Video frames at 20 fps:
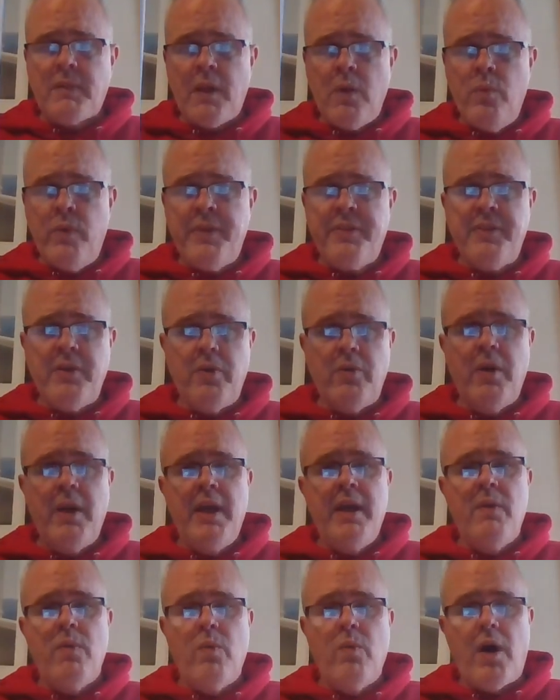with you
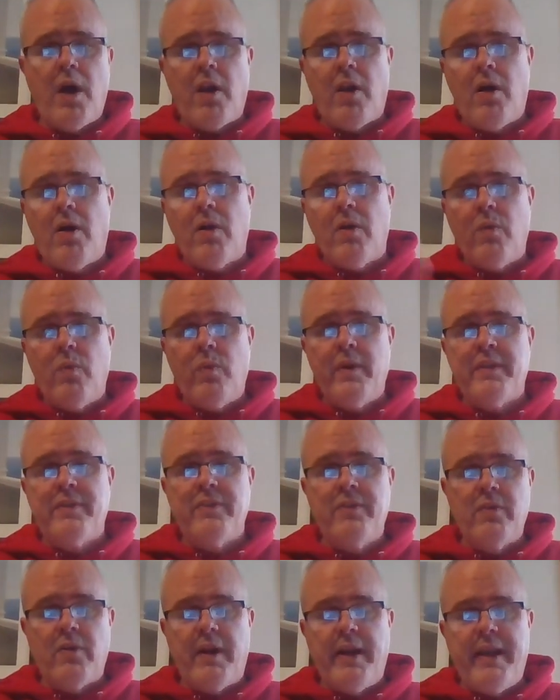along
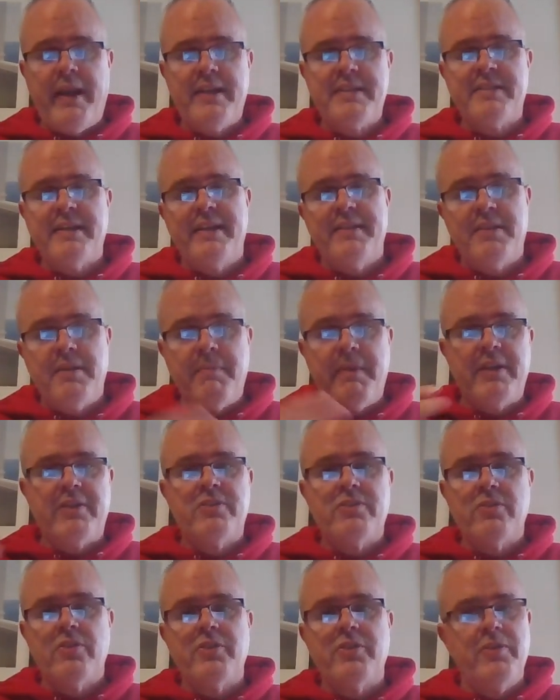with your essay to make
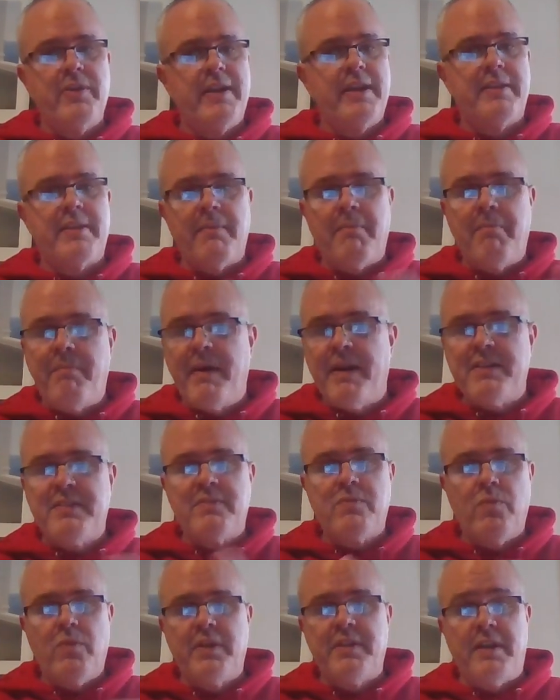sure you get the
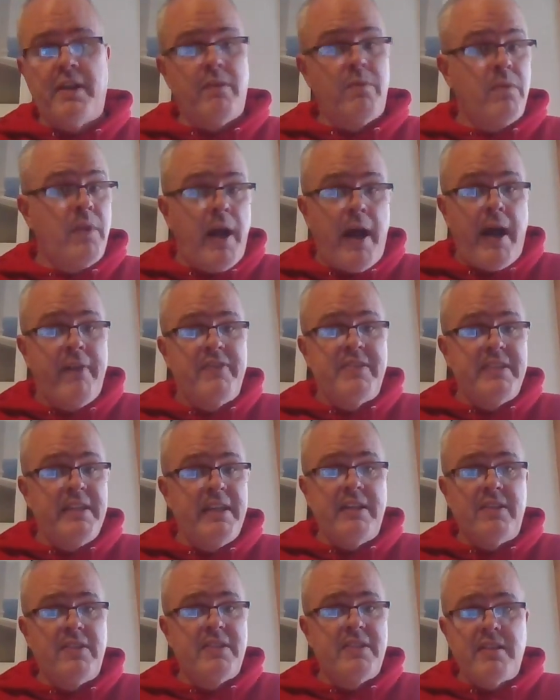best one done. I've
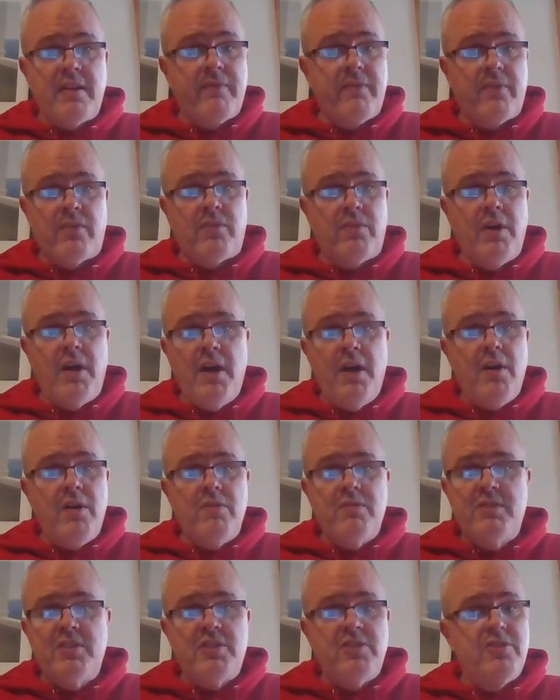seen several
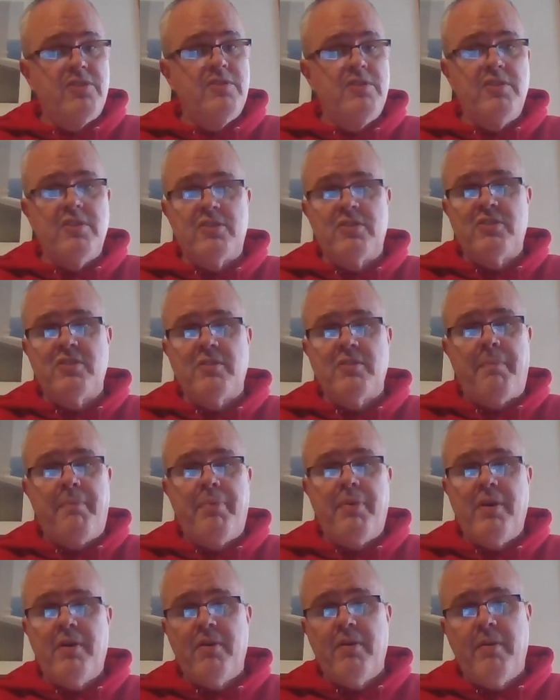just
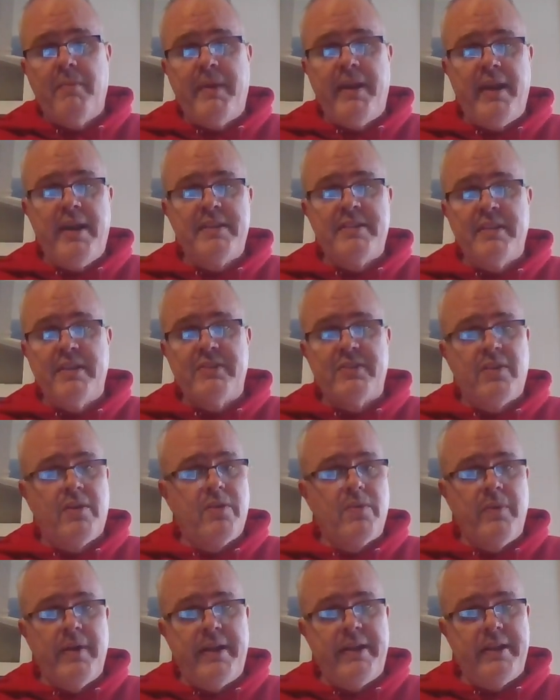superb essays
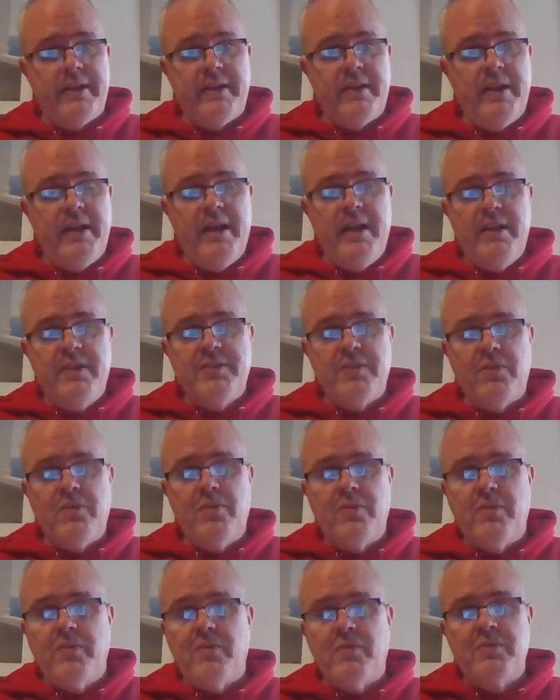already.
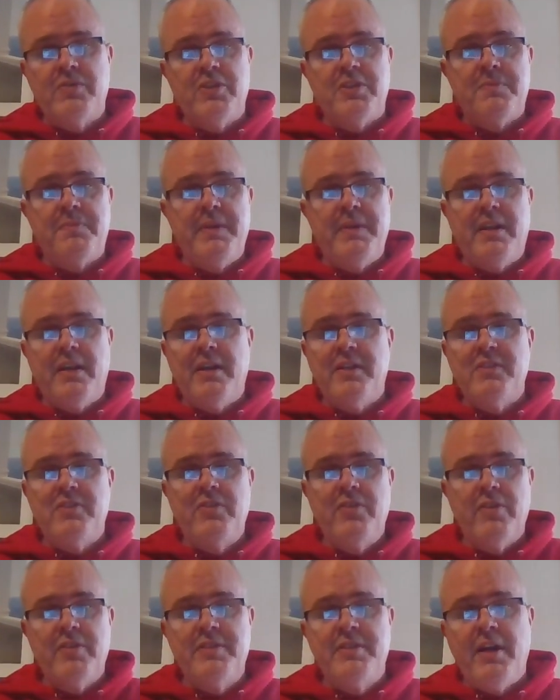So just because
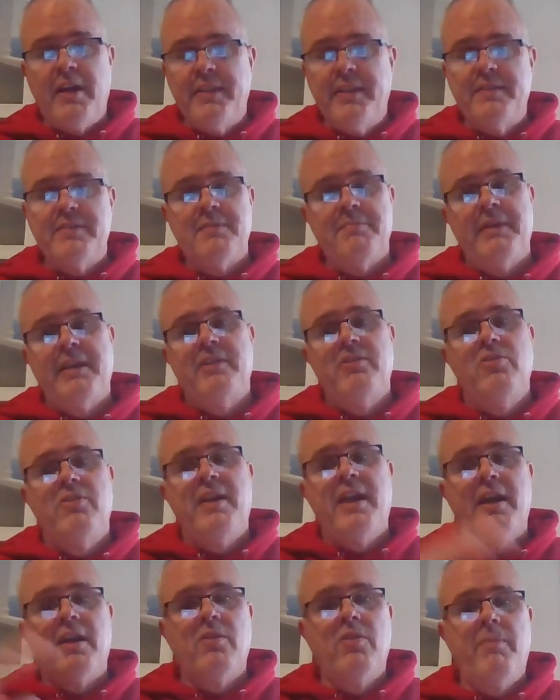you're done doesn't mean you
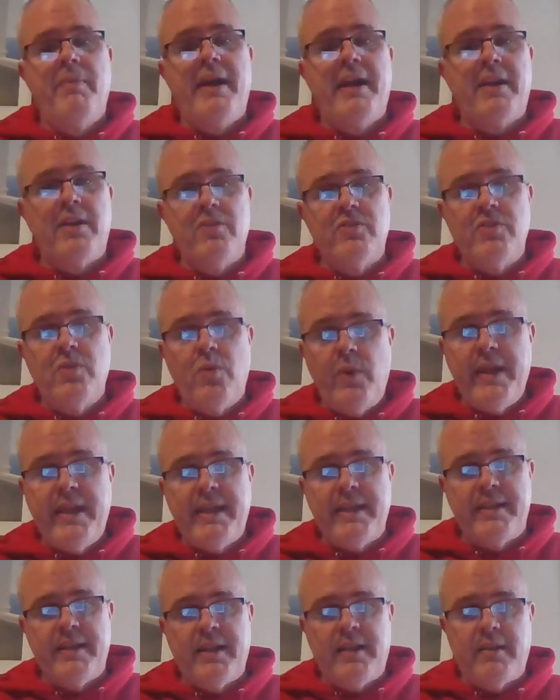can't go back and
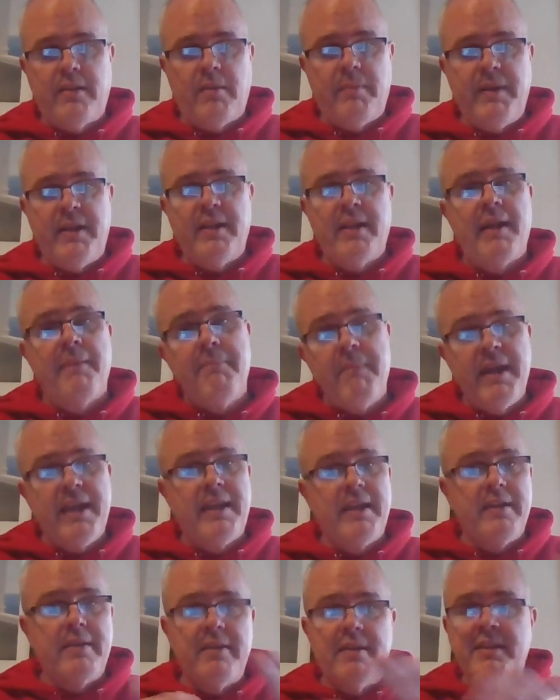tweak it a little bit and
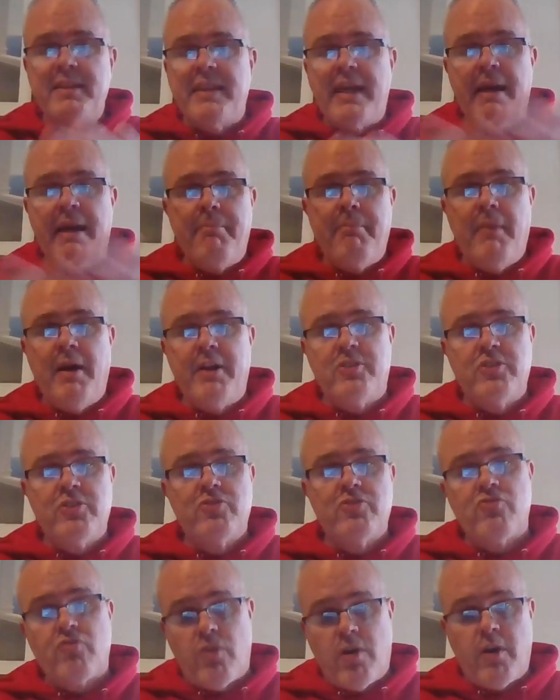make it that
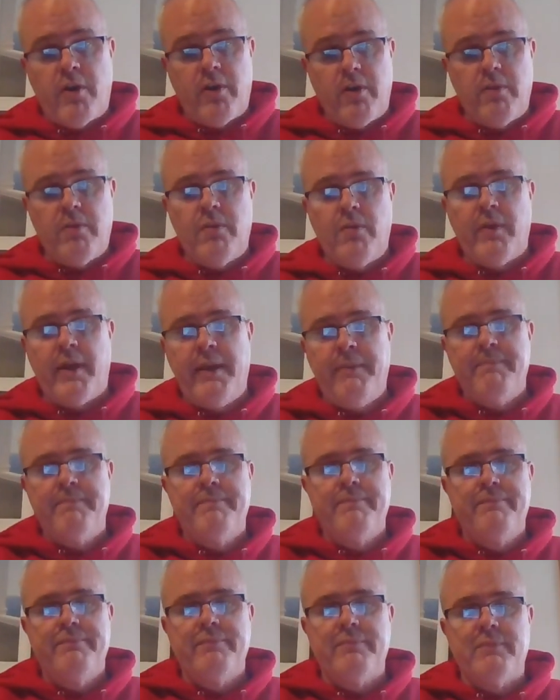much stronger. Okay.
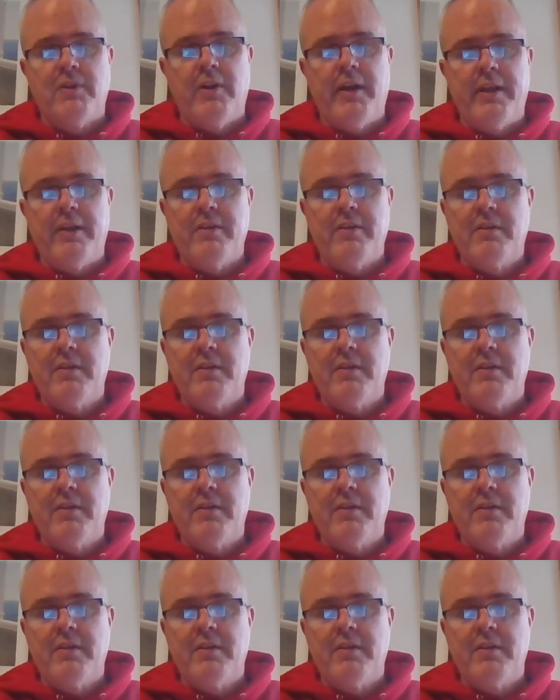All right.